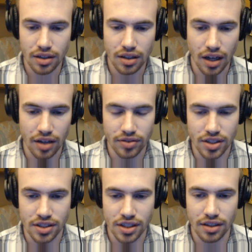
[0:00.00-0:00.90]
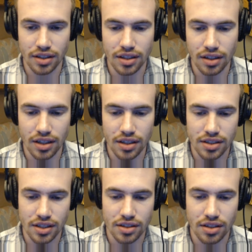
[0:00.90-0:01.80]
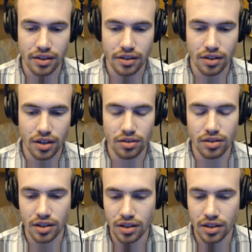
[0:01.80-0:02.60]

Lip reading: I've just seen the deleted scenes on their own.